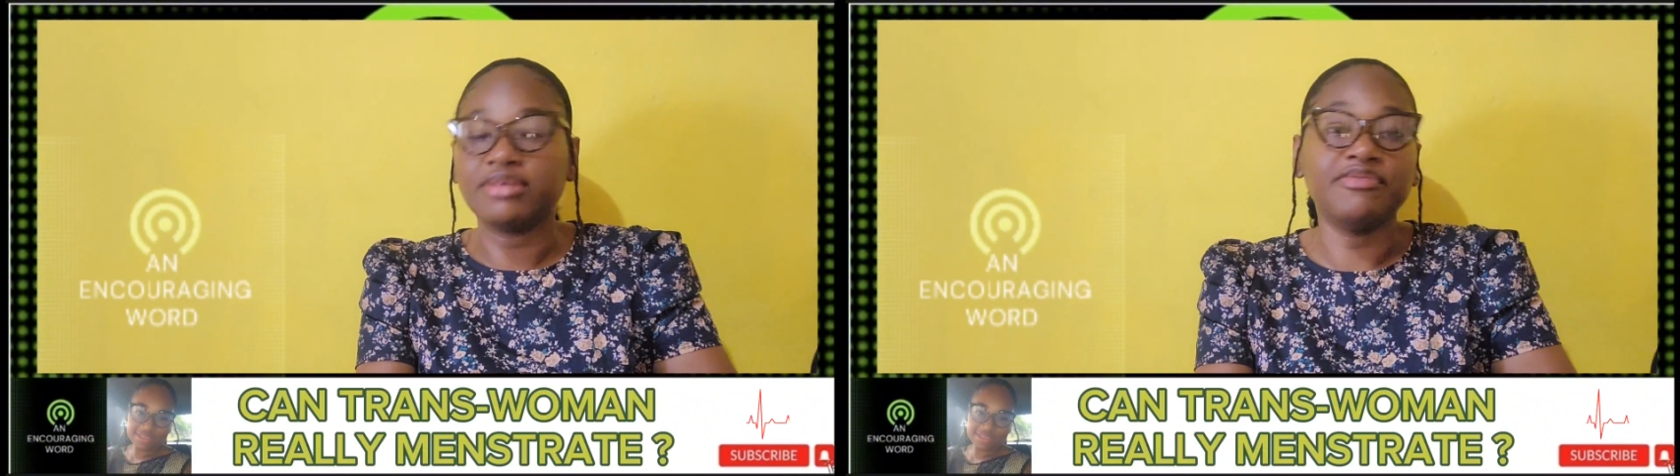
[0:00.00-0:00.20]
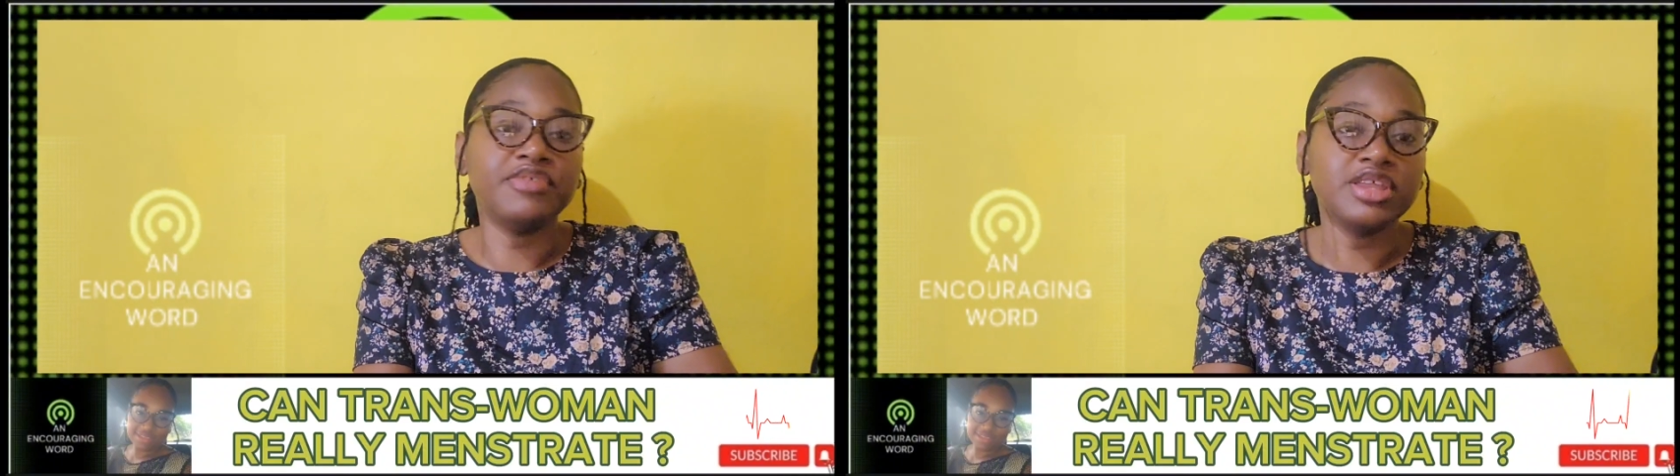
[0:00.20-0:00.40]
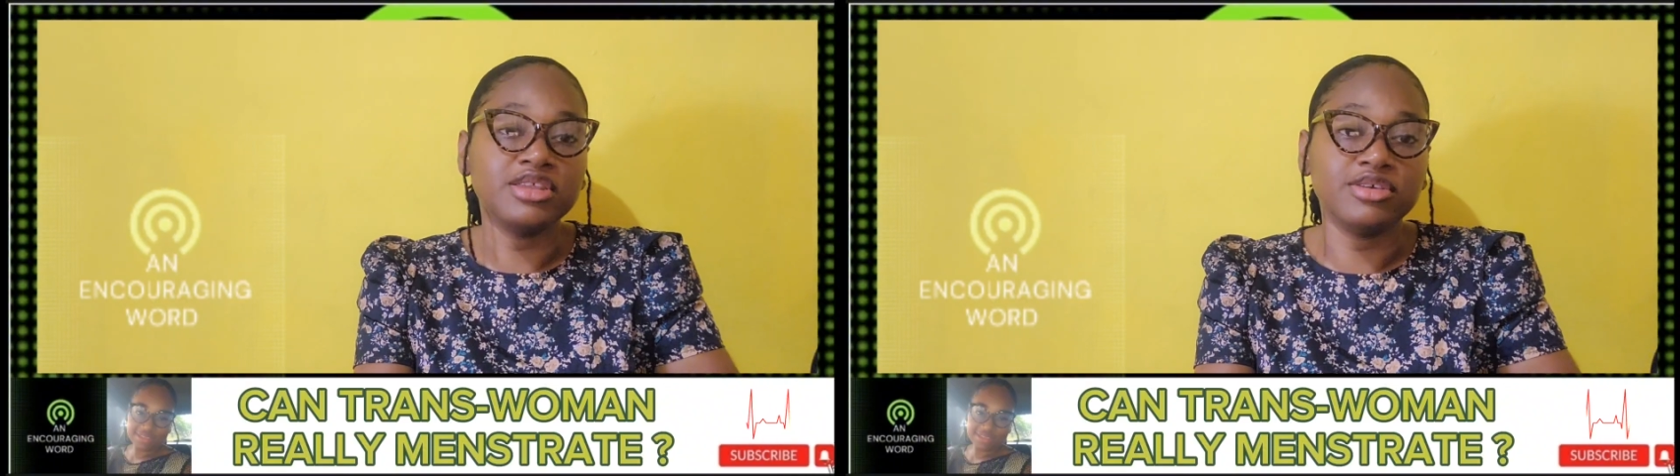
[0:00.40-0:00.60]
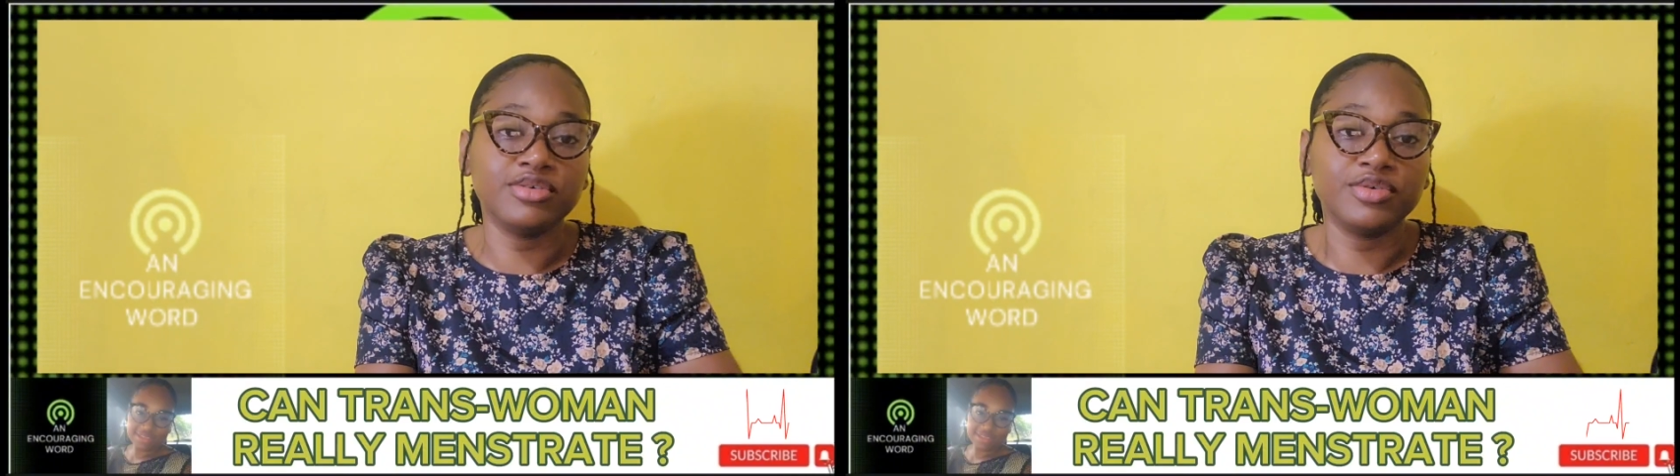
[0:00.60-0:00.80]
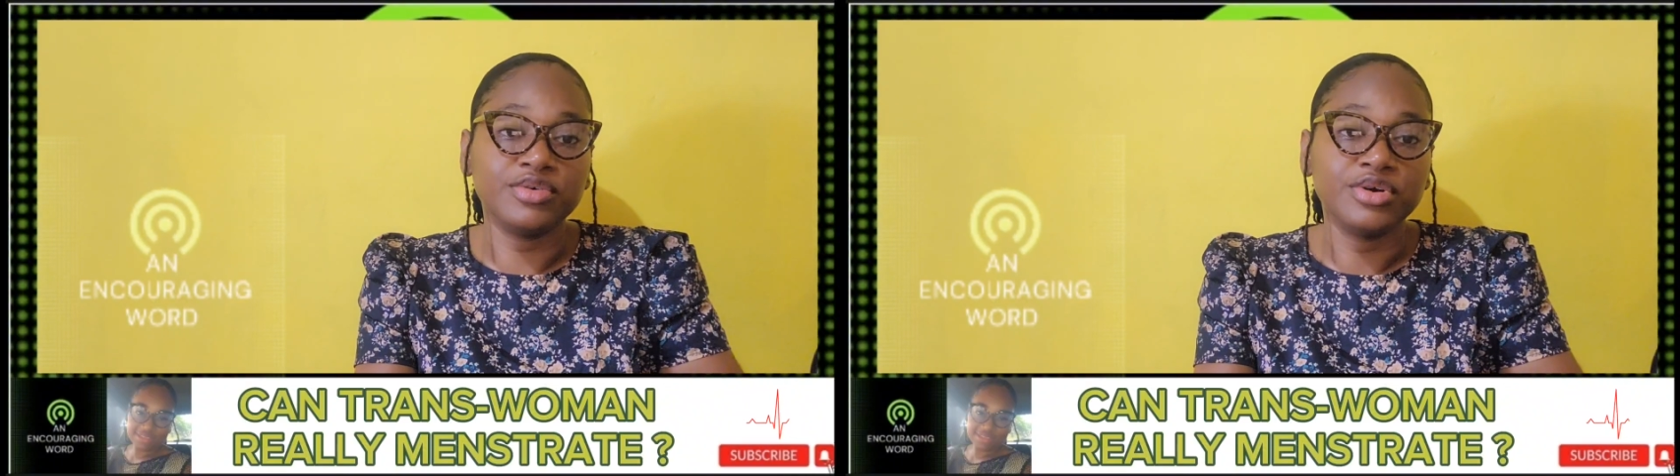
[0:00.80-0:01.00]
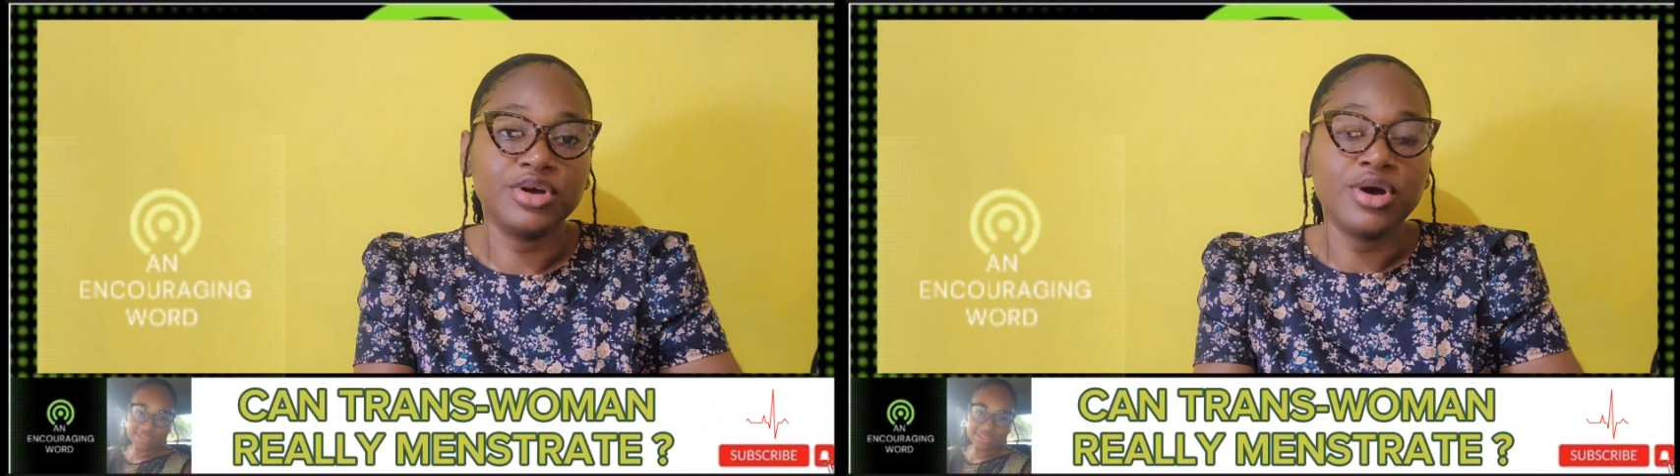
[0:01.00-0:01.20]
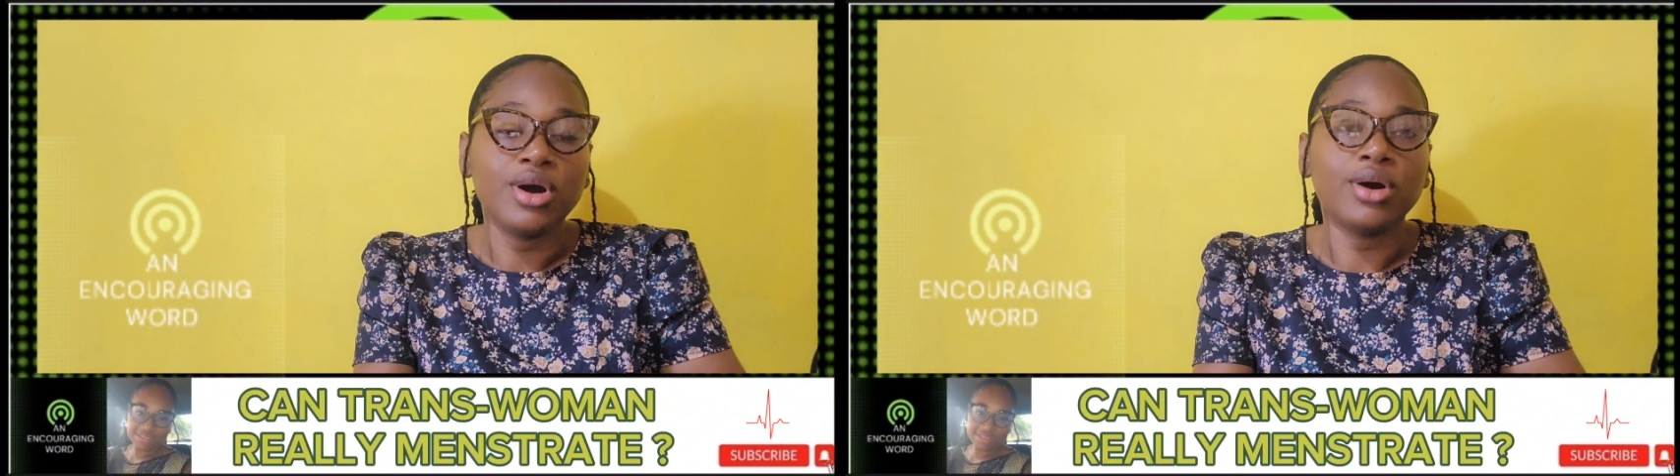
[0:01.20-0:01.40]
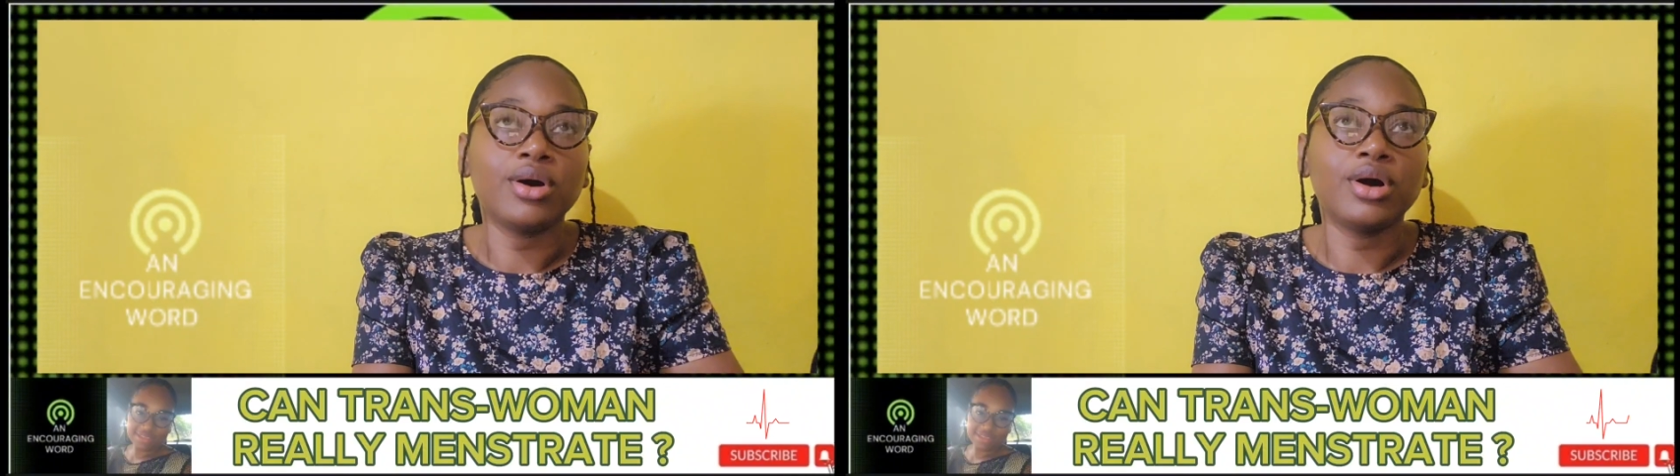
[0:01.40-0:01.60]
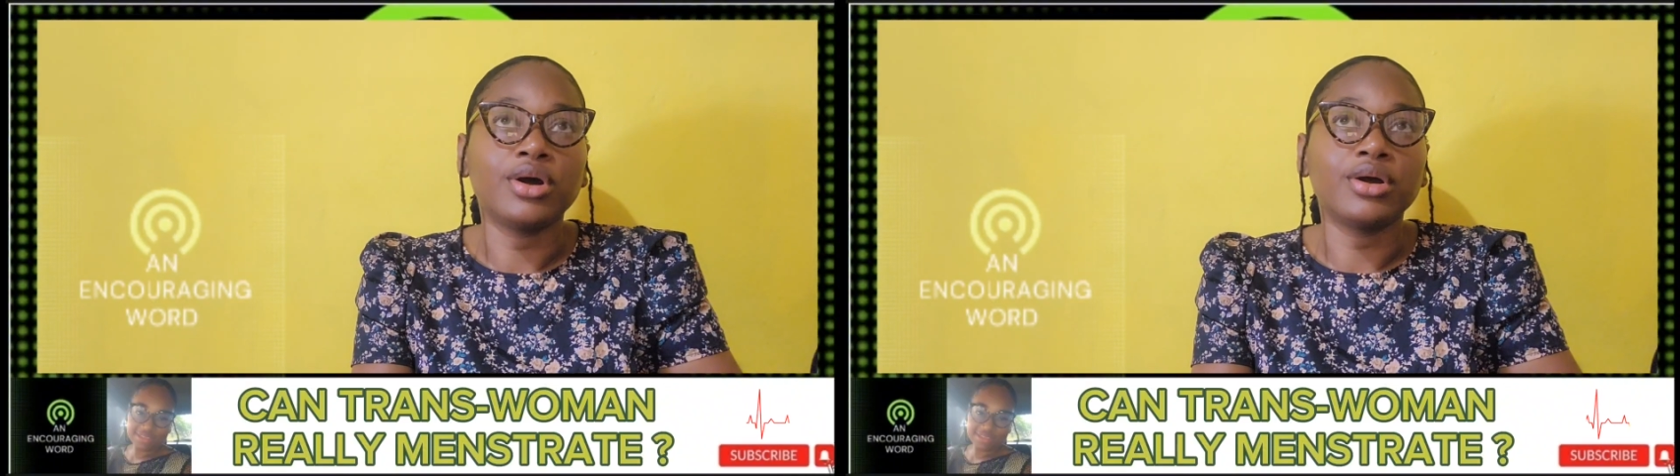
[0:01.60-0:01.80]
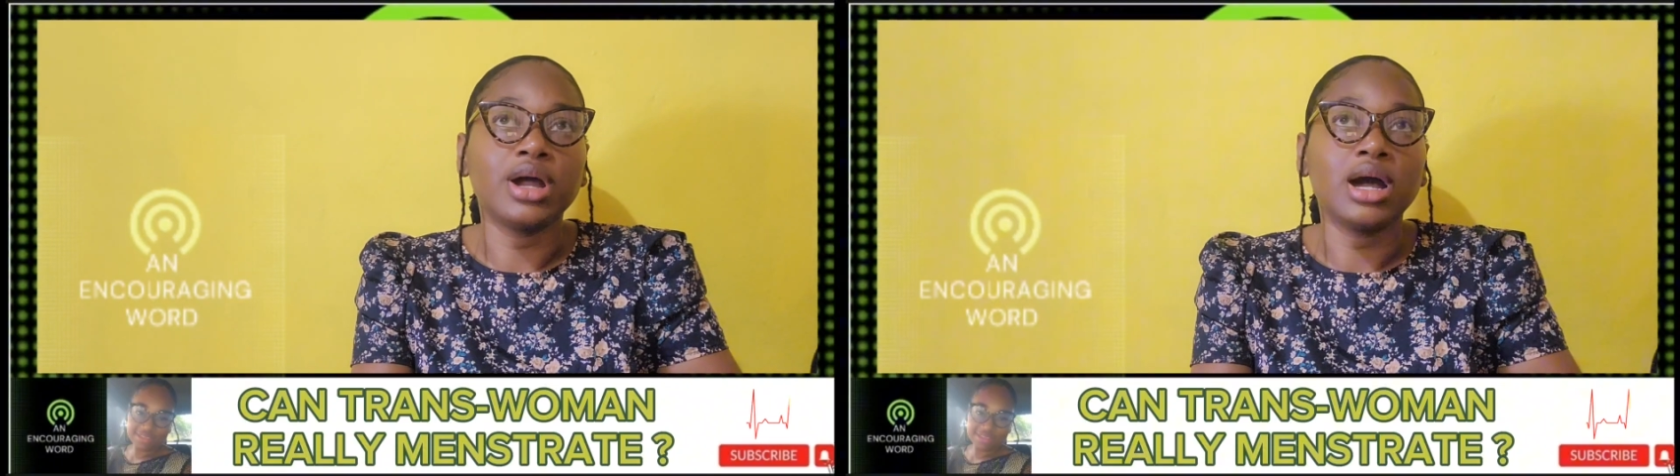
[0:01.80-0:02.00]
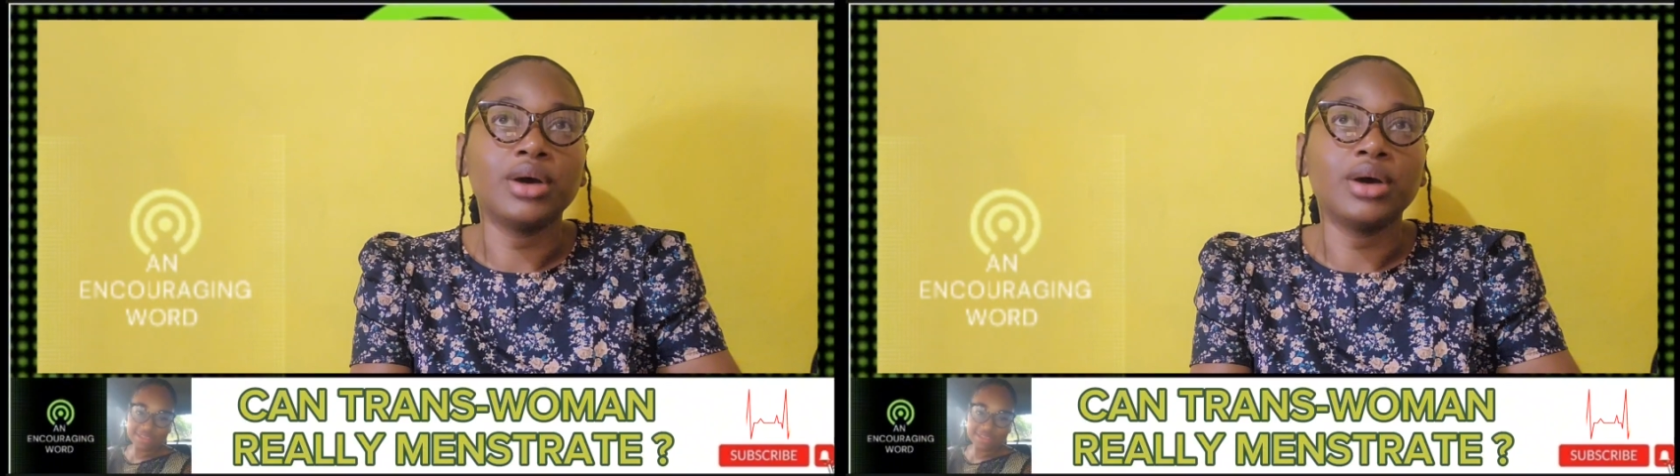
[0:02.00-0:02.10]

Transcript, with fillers: a video or